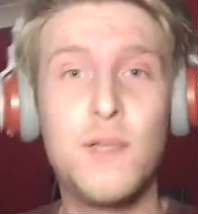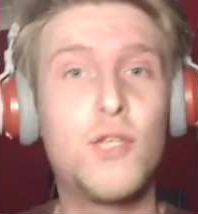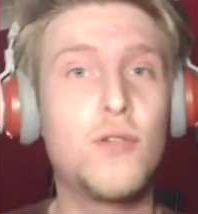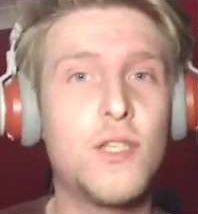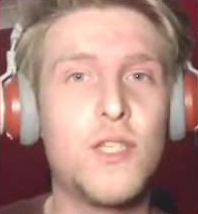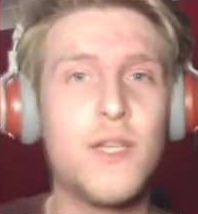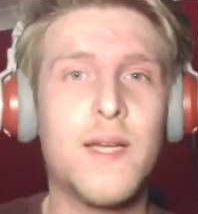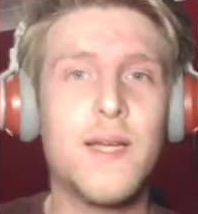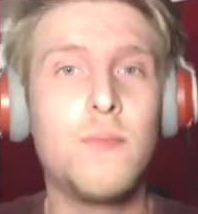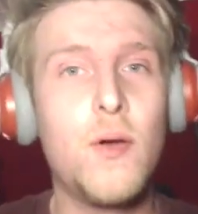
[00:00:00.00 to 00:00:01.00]
Be sure to check
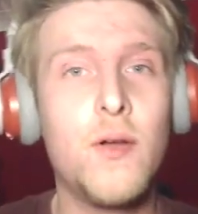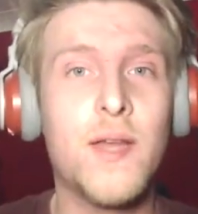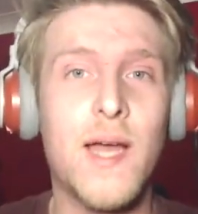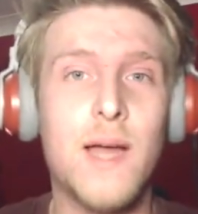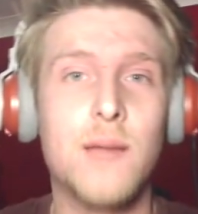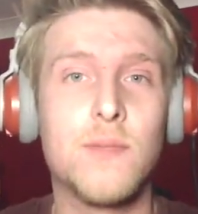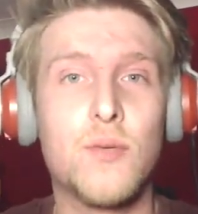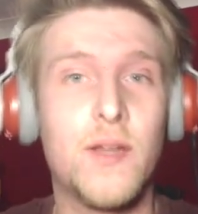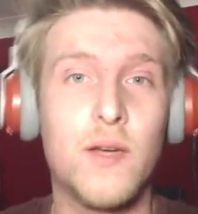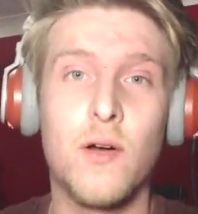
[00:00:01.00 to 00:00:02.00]
out some of my other games as
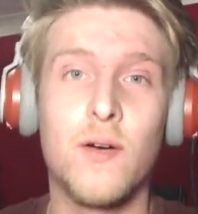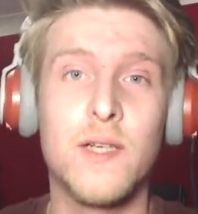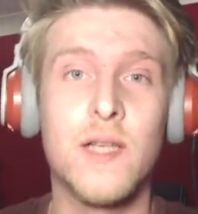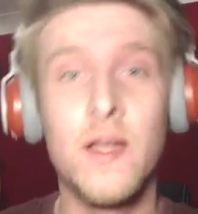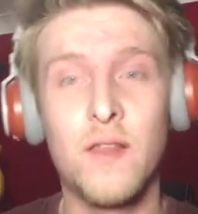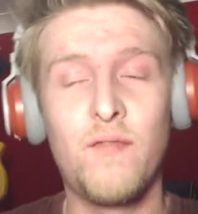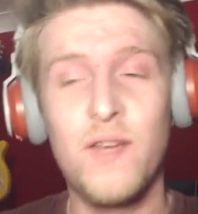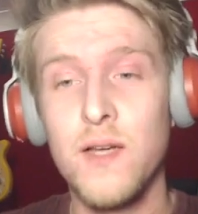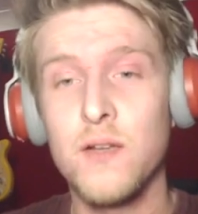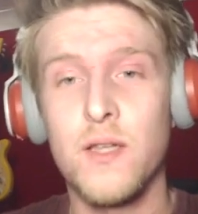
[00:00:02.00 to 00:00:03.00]
well, though, guys. The
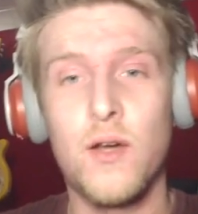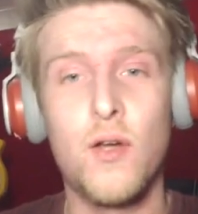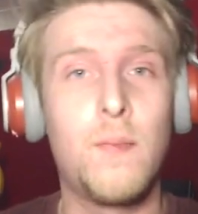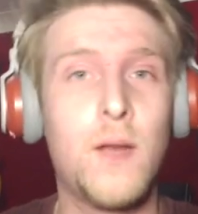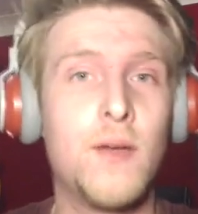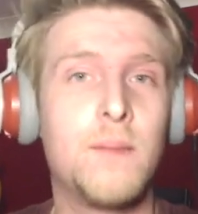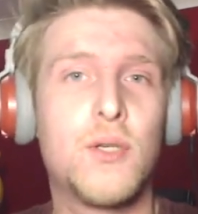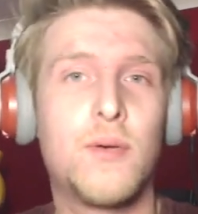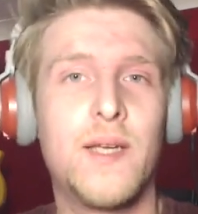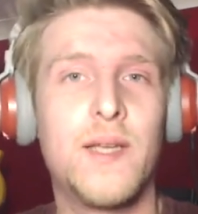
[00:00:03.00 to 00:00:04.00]
videos that I upload in
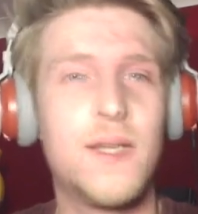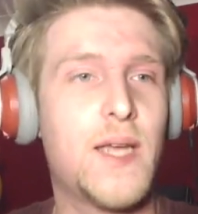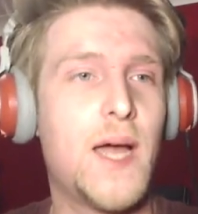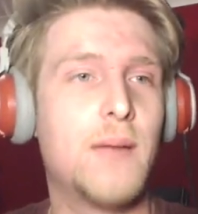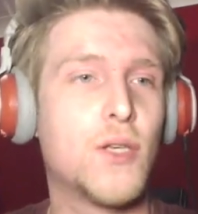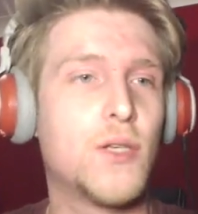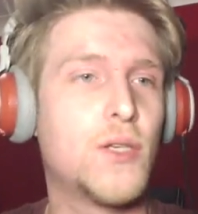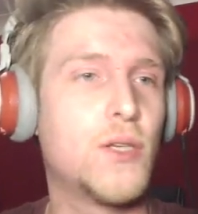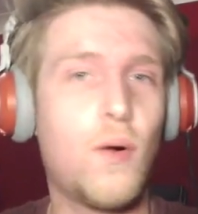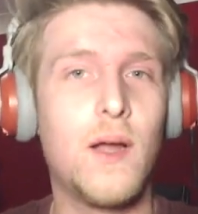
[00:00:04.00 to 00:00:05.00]
between these games, I
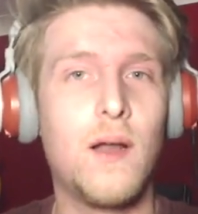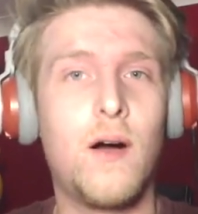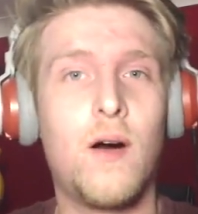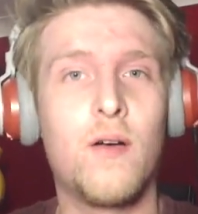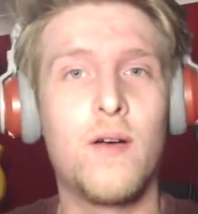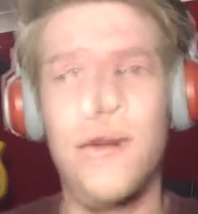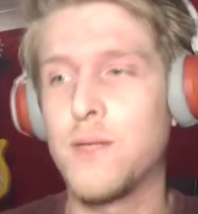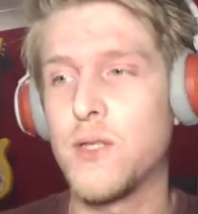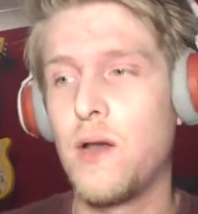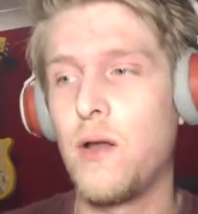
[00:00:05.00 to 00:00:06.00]
do quite a lot of horror
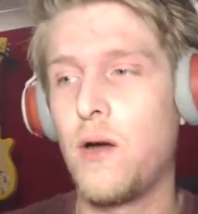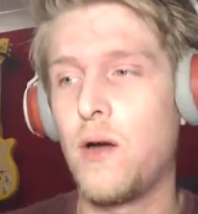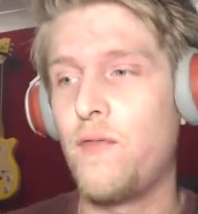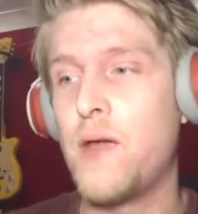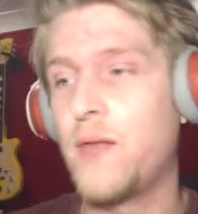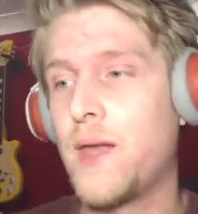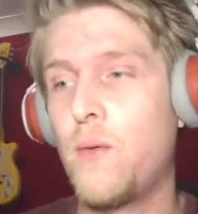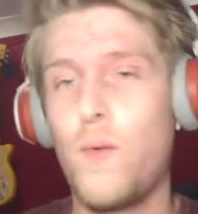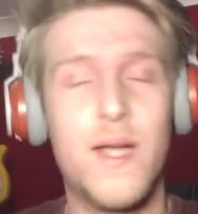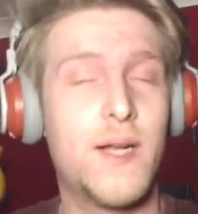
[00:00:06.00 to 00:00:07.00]
games and a lot of out
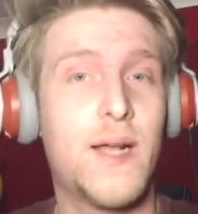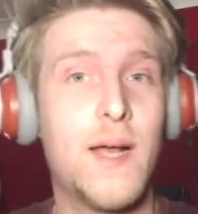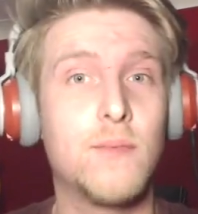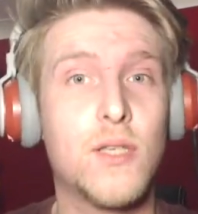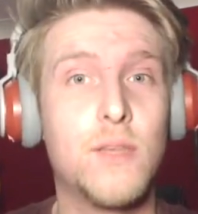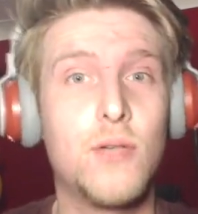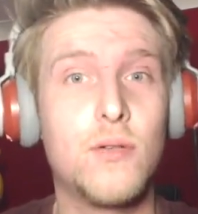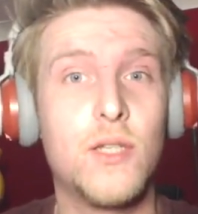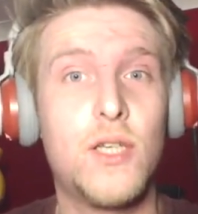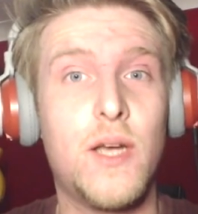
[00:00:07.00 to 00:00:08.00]
there weird games, so be
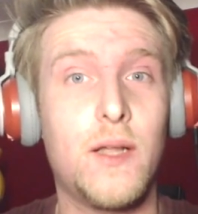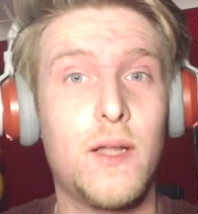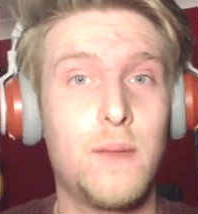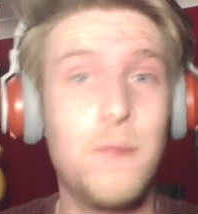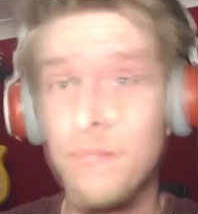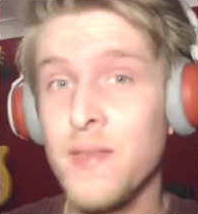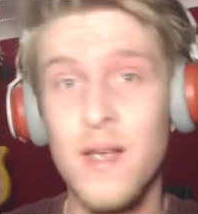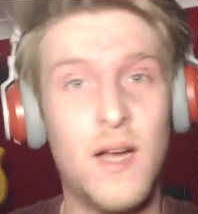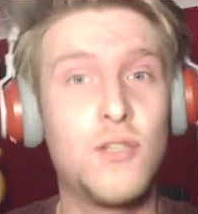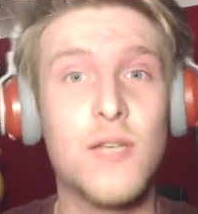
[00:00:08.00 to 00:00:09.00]
sure to check them out
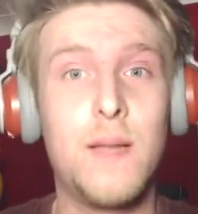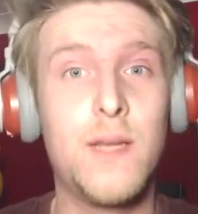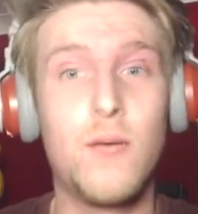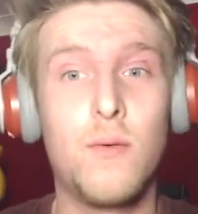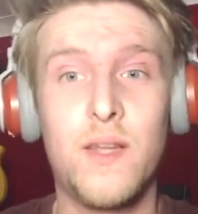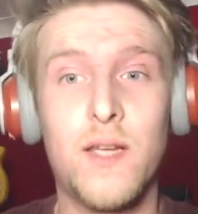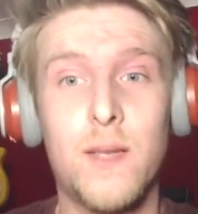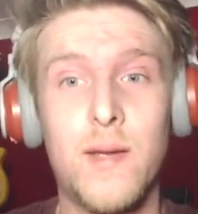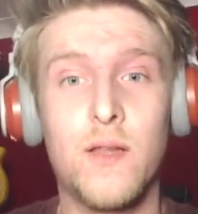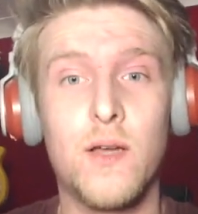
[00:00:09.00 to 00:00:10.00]
and just let me know what you
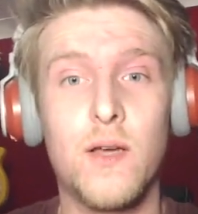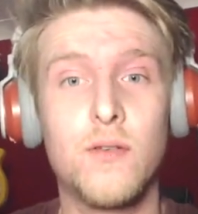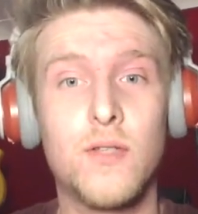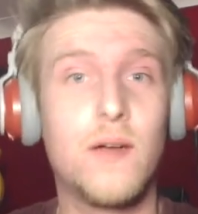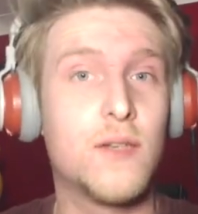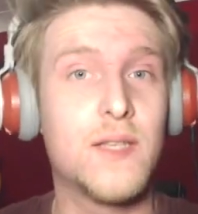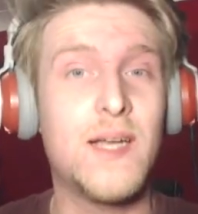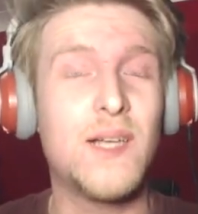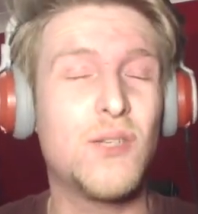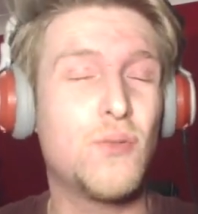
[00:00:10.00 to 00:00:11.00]
think about those as well, because
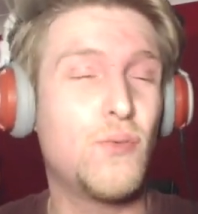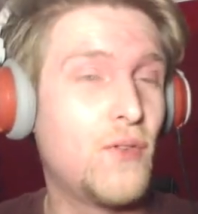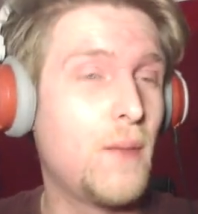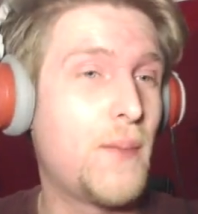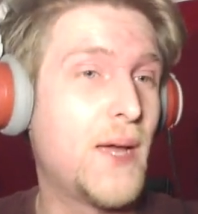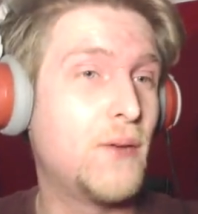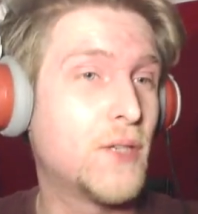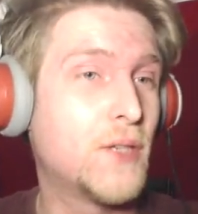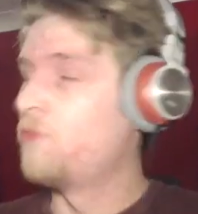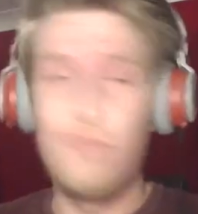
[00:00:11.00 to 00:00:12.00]
that's what it's all
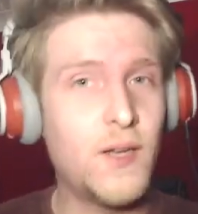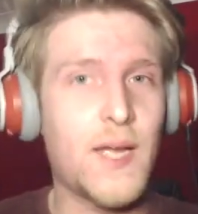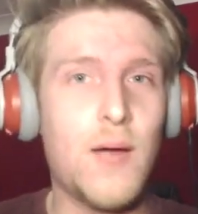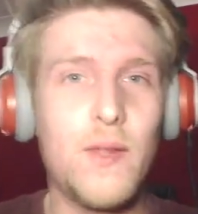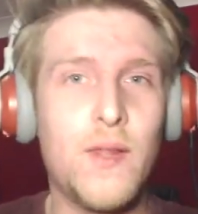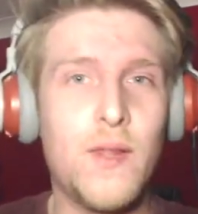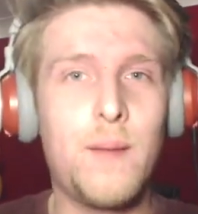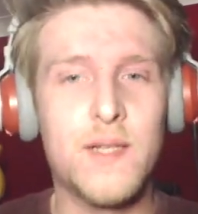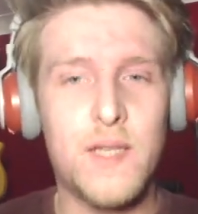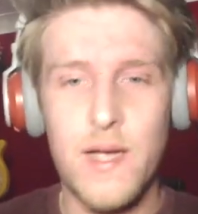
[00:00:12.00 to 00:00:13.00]
about. Right, okay, with that
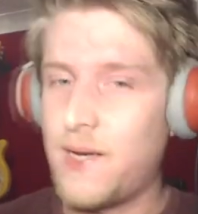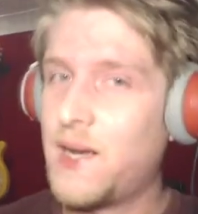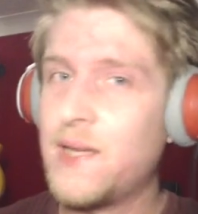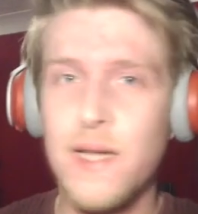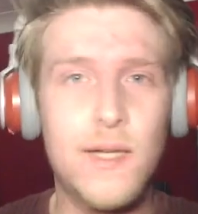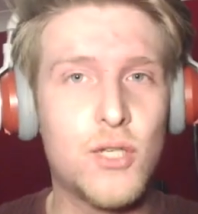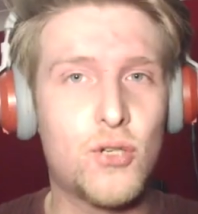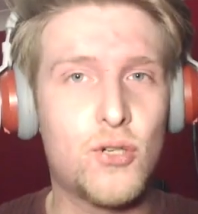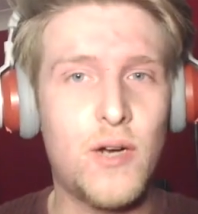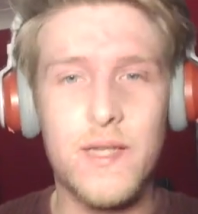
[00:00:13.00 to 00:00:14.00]
being said, let's head
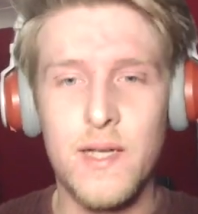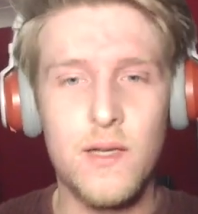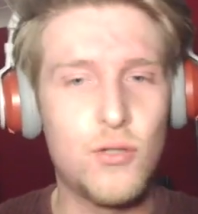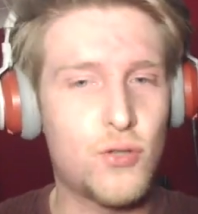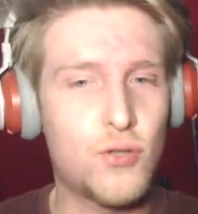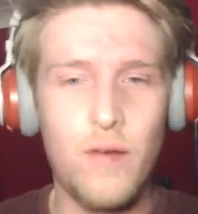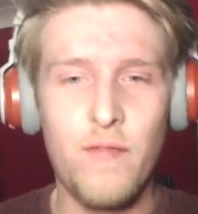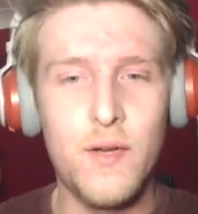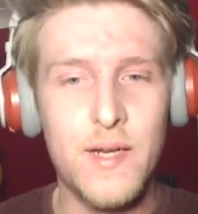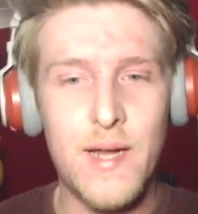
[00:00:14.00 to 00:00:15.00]
straight in and try
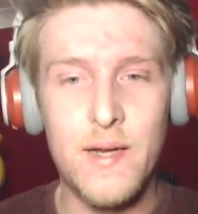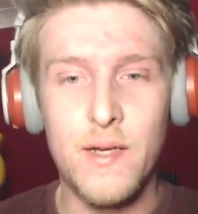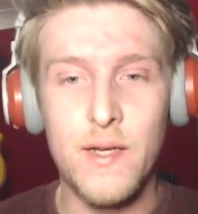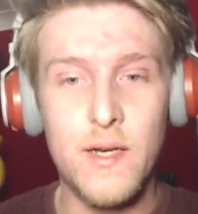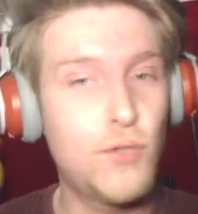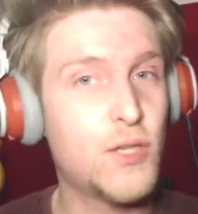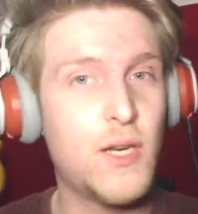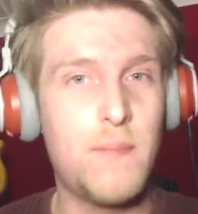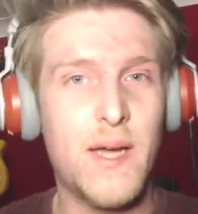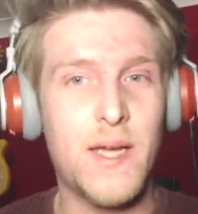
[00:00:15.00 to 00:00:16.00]
and find an ending. I'm just
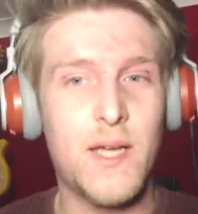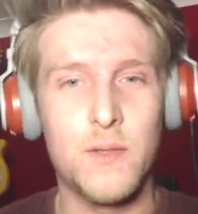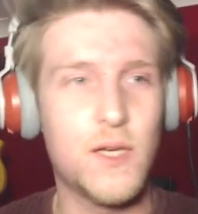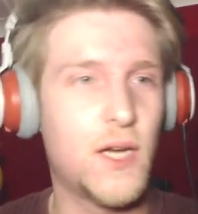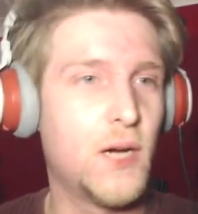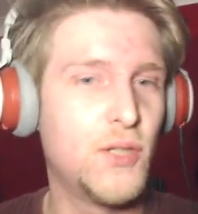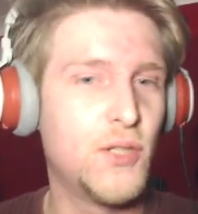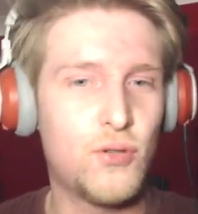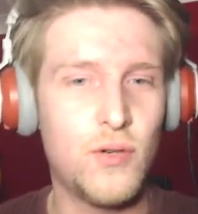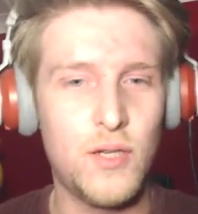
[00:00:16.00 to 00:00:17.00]
going to make it up as I go
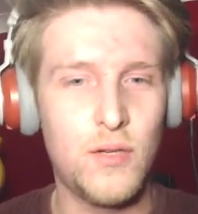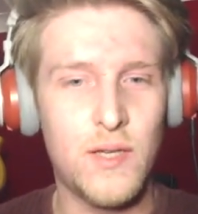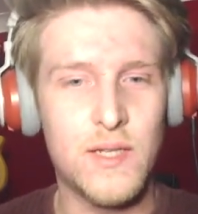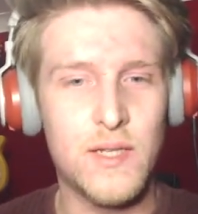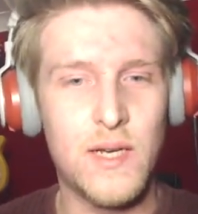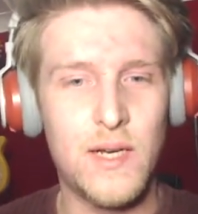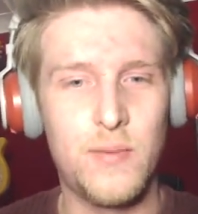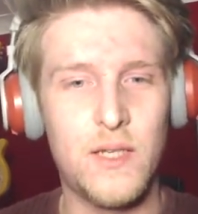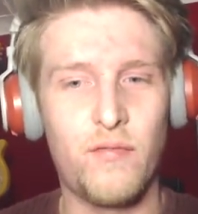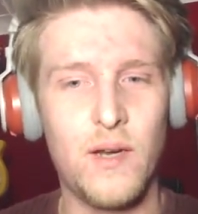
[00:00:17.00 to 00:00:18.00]
and just try and do things a little
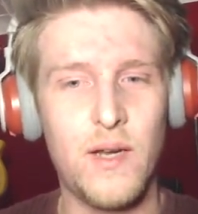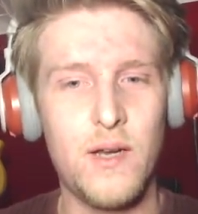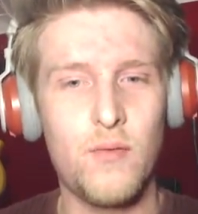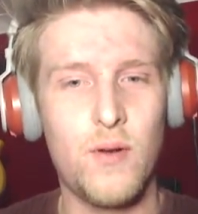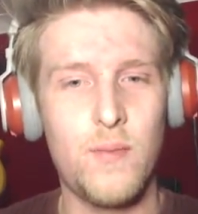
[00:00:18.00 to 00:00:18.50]
bit differently, you know